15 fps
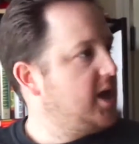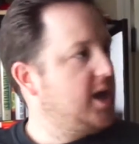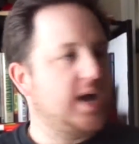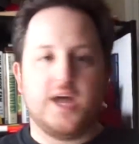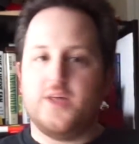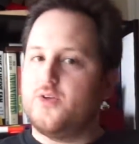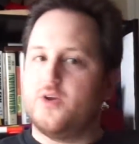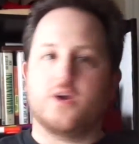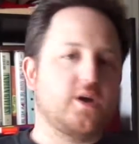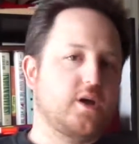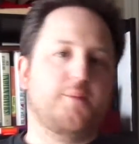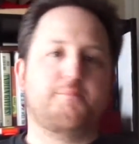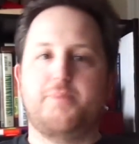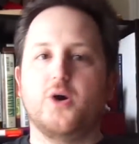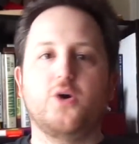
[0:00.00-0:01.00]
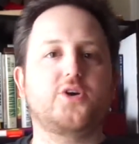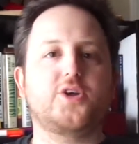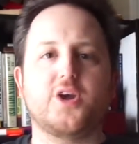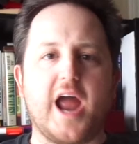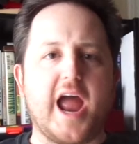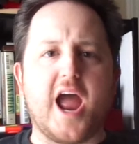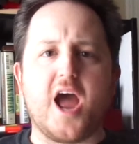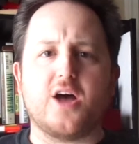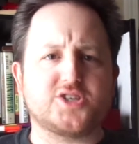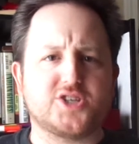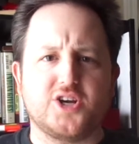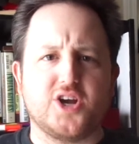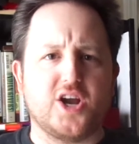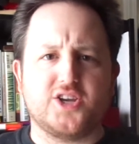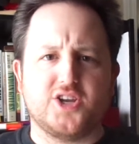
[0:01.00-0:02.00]
And they're going to pull your house.
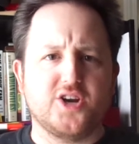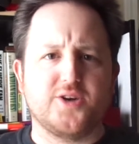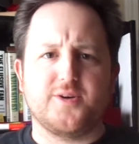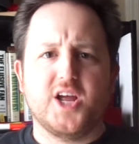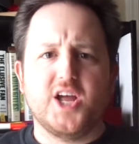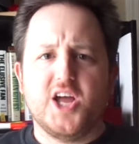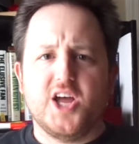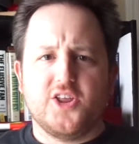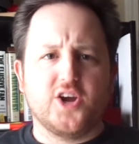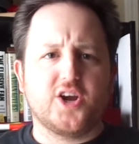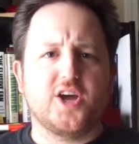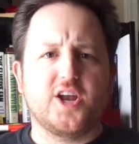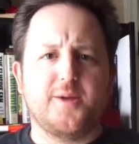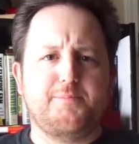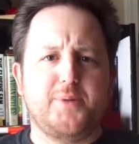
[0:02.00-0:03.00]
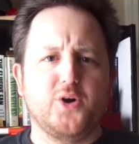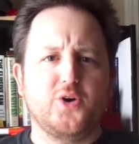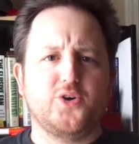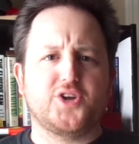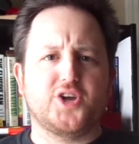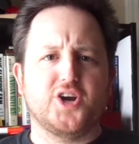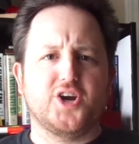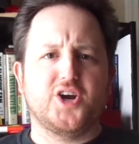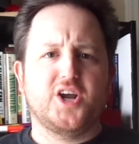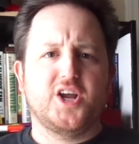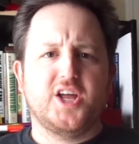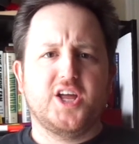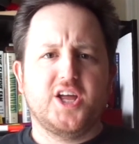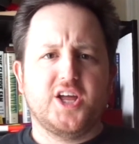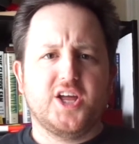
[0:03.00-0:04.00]
They're going to pull your
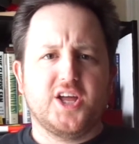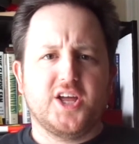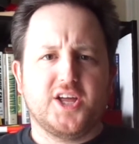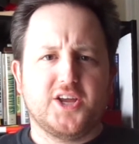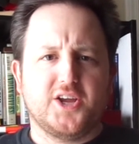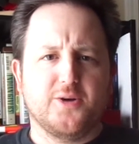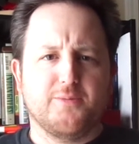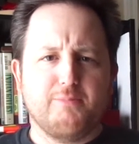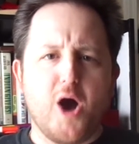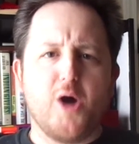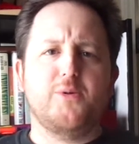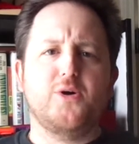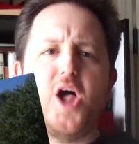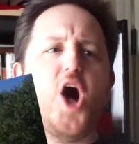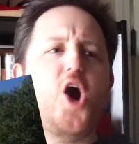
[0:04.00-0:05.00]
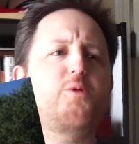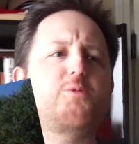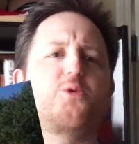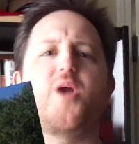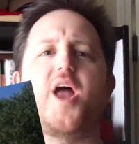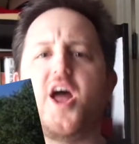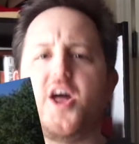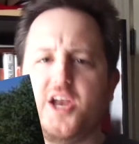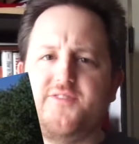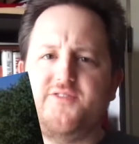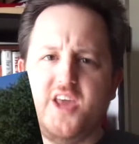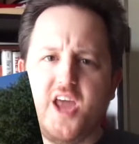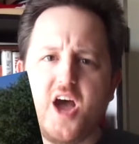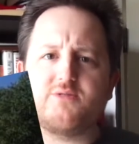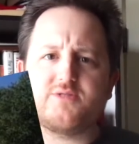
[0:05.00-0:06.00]
mobile home around if
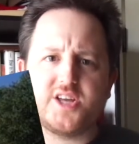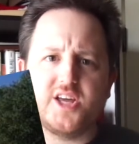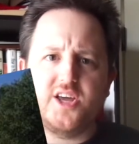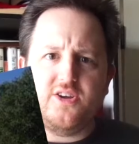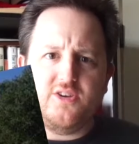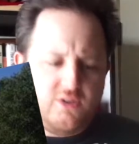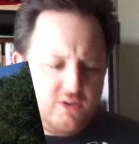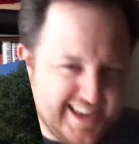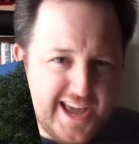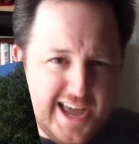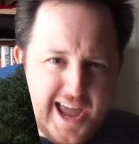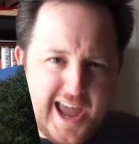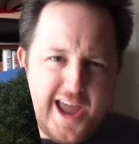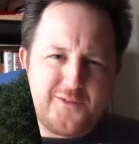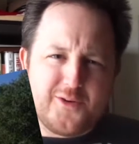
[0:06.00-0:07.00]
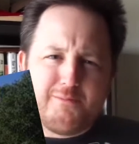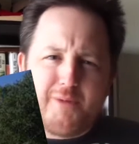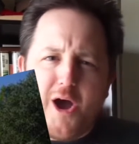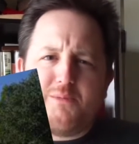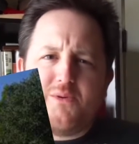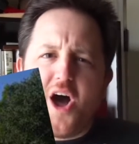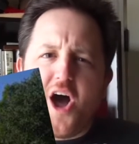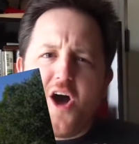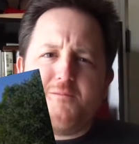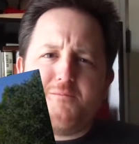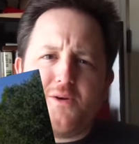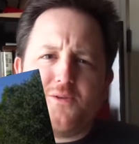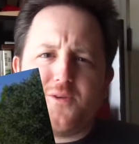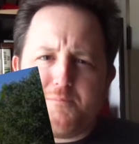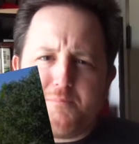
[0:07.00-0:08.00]
you want to. Have your mobile home
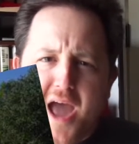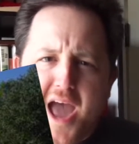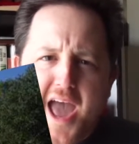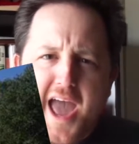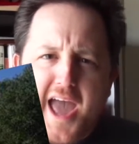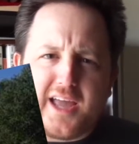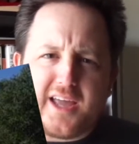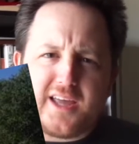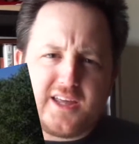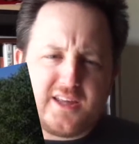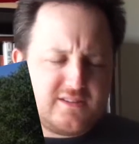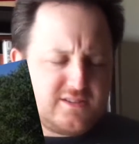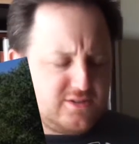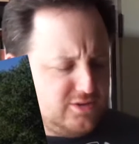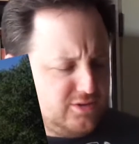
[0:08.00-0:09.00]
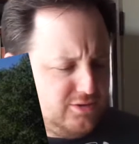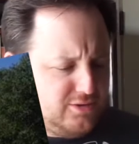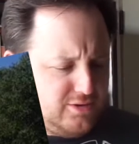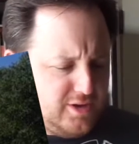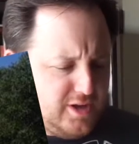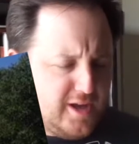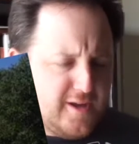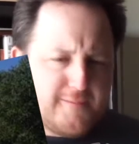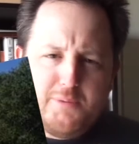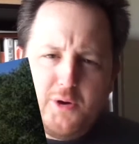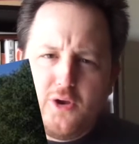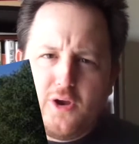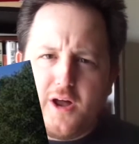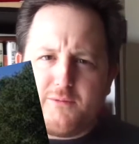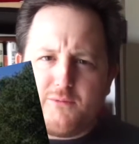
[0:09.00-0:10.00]
on the back. Ooh,
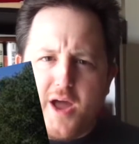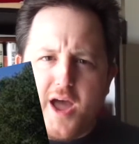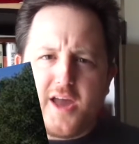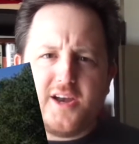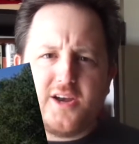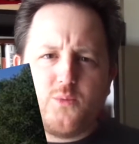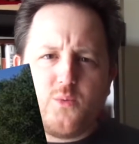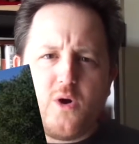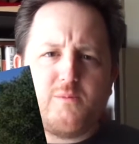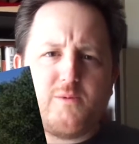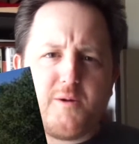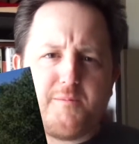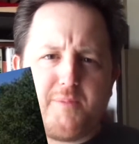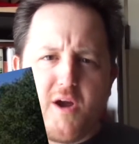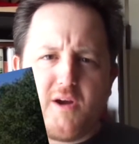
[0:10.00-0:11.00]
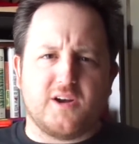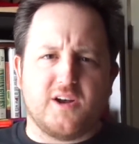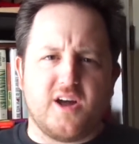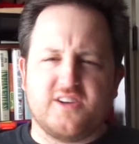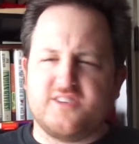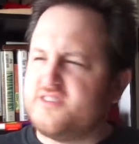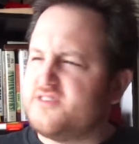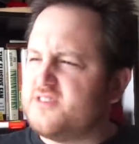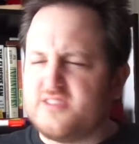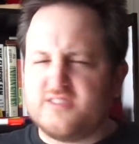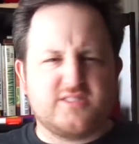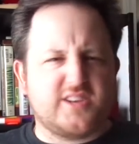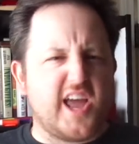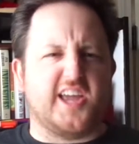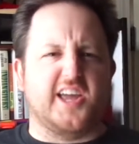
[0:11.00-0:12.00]
pull up right into Walmart parking lot. Just
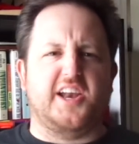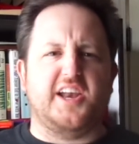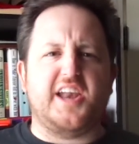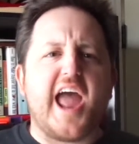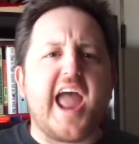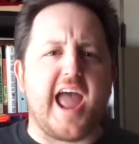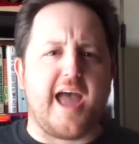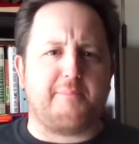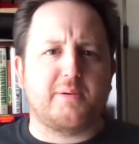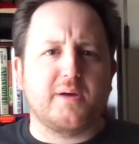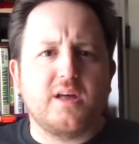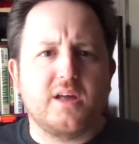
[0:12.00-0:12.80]
take a nap.